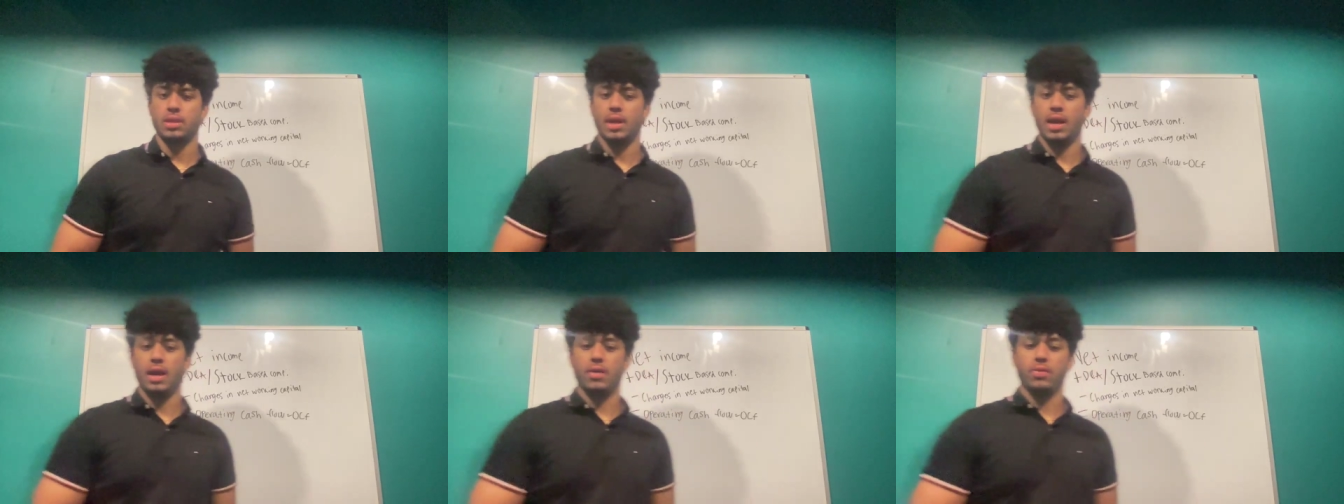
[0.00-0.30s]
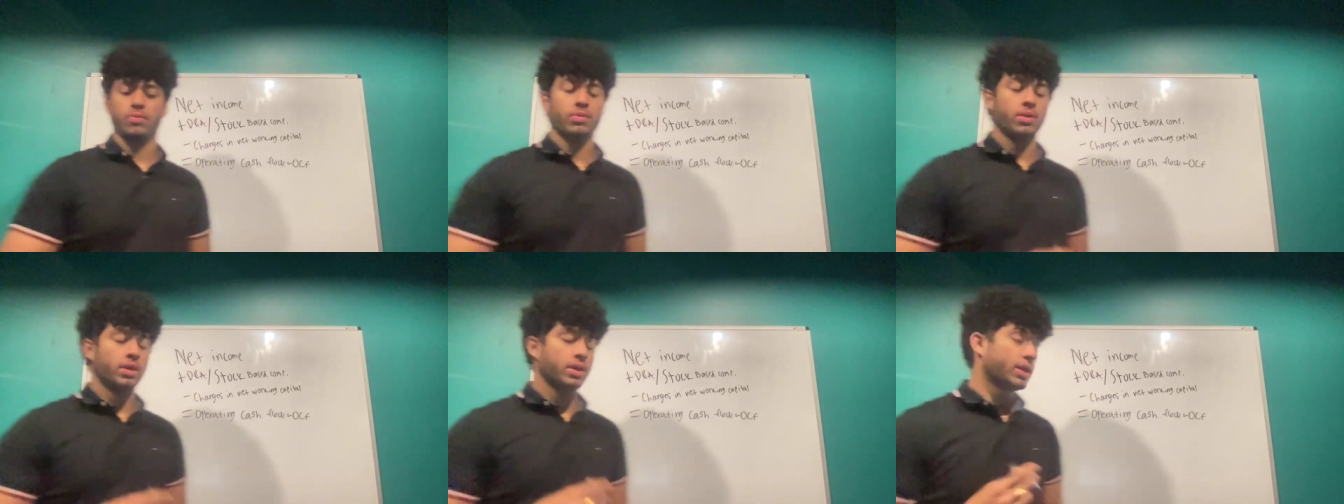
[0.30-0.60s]

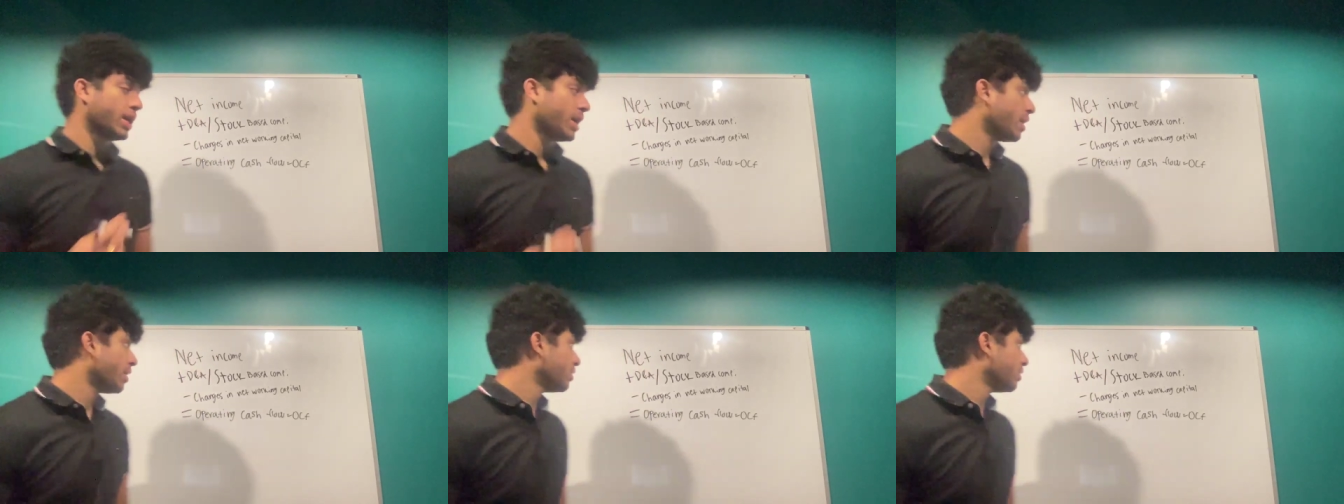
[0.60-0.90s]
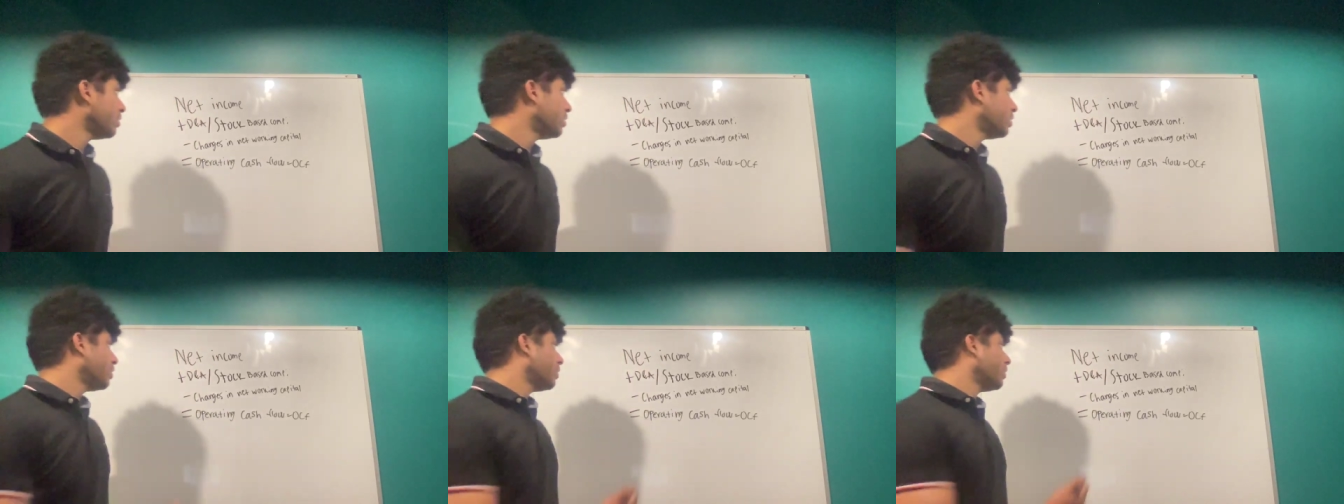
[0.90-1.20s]
Now,
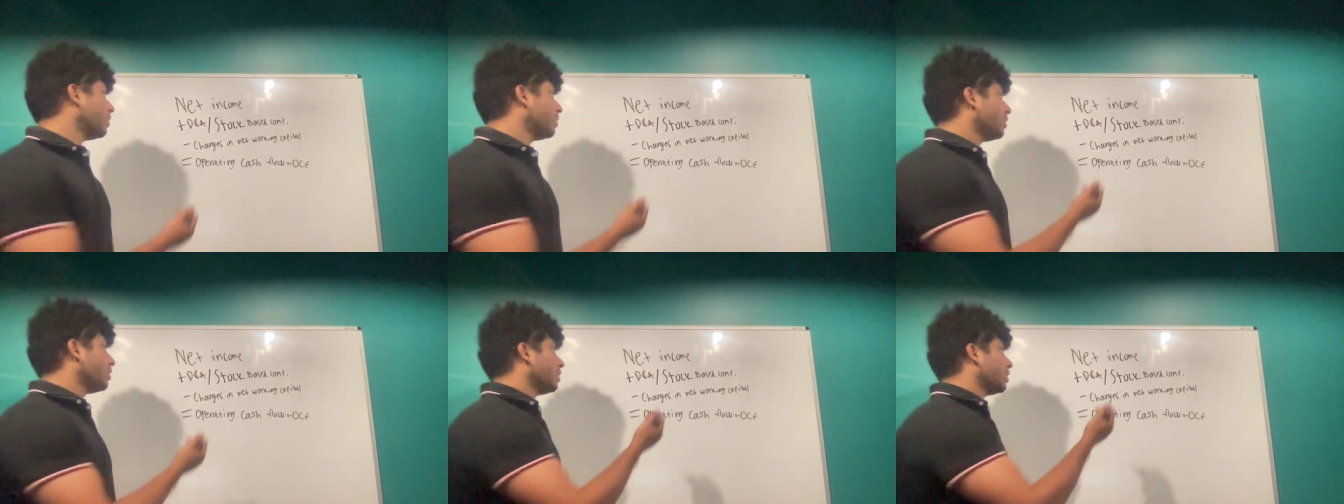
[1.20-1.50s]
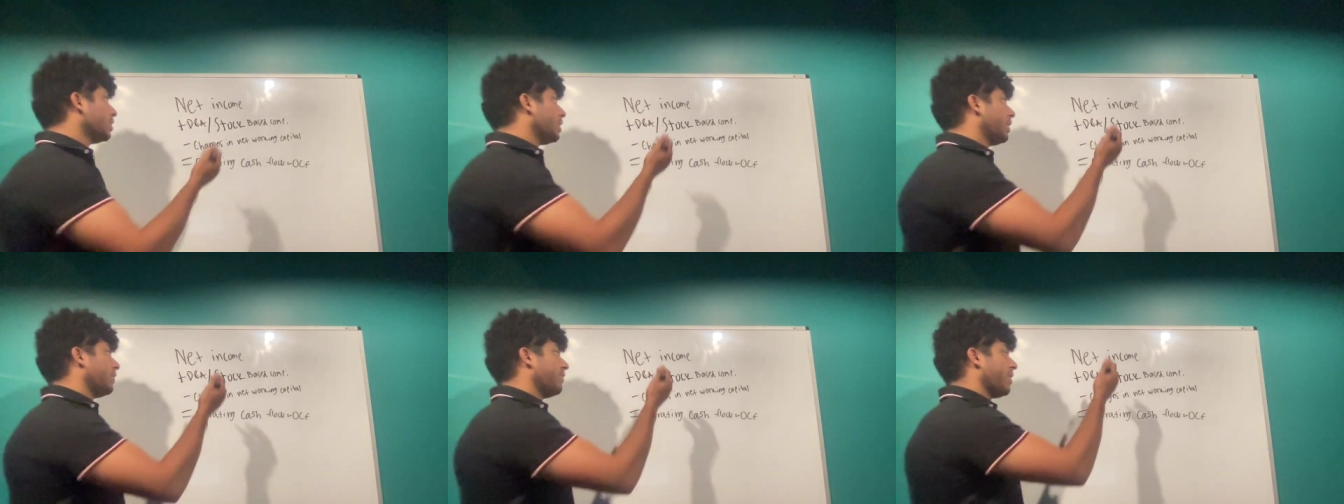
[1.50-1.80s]
again,
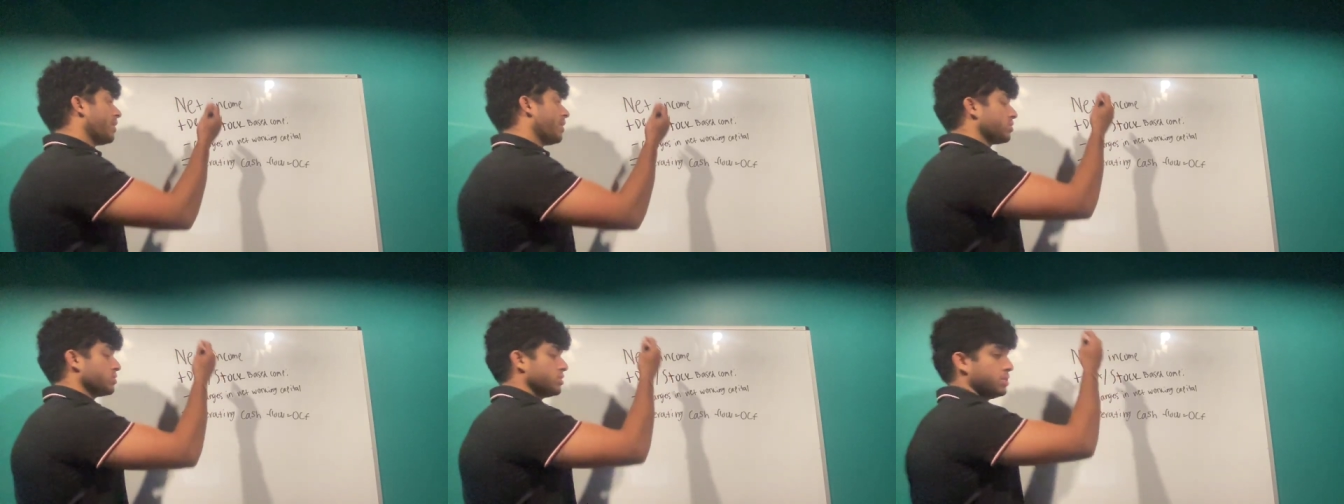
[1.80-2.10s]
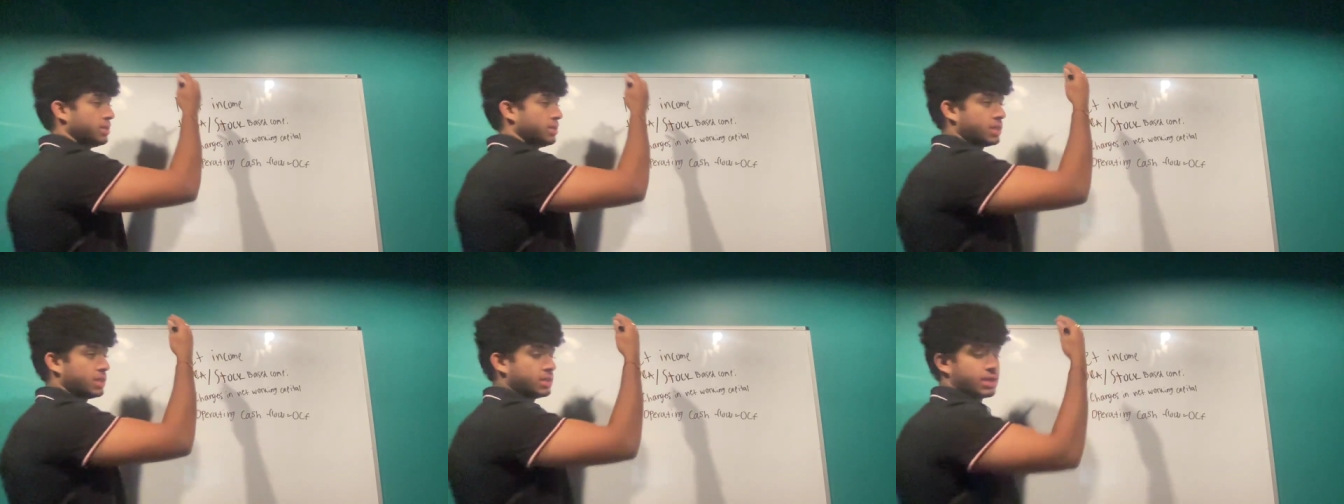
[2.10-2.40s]
it factors
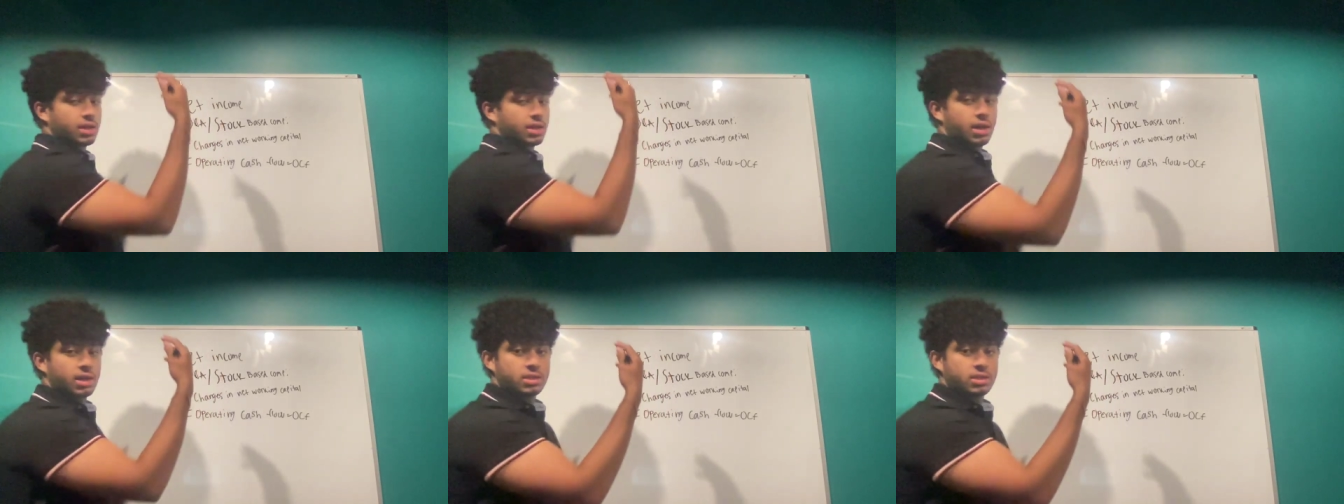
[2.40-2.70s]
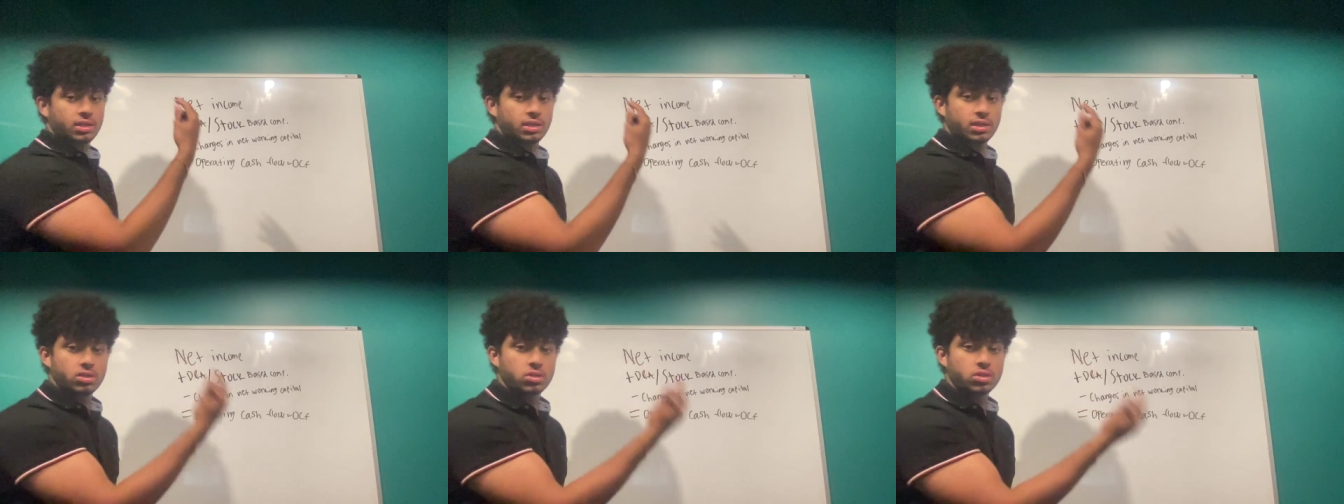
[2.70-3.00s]
in things like
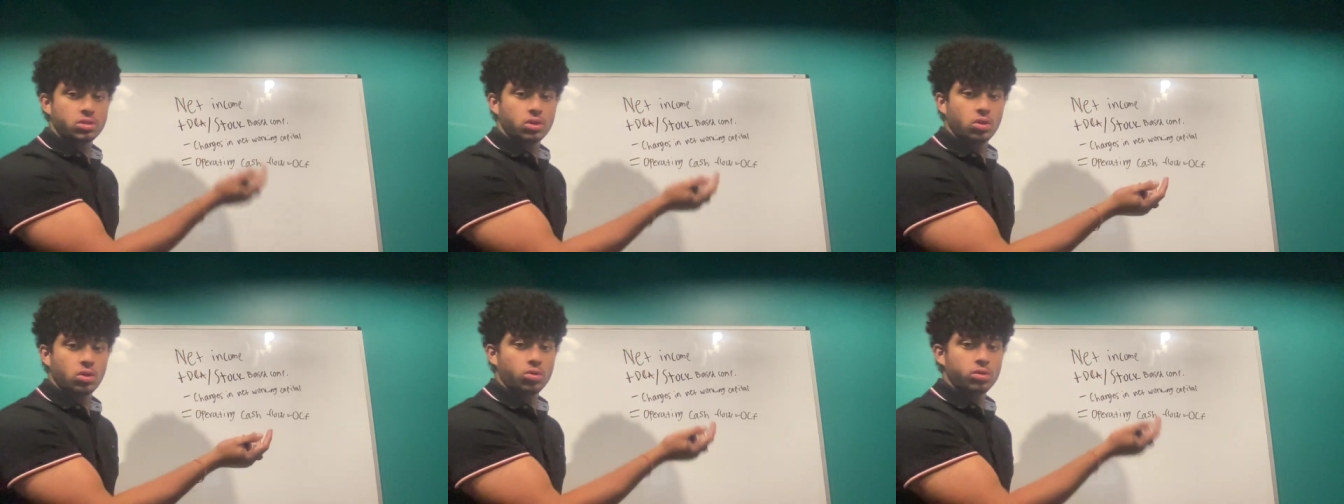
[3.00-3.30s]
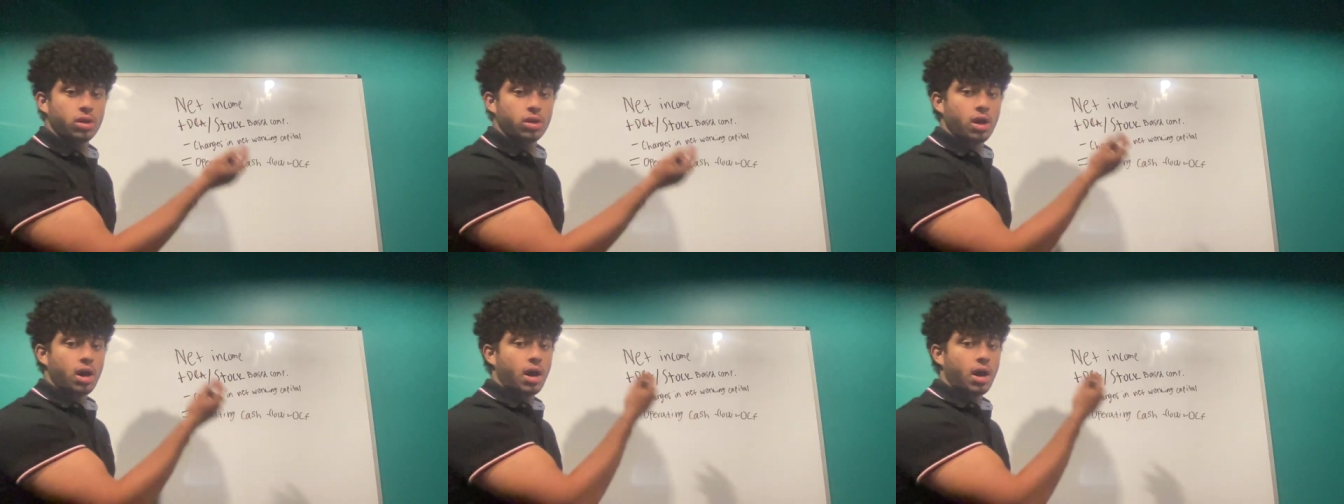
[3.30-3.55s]
cost of goods sold,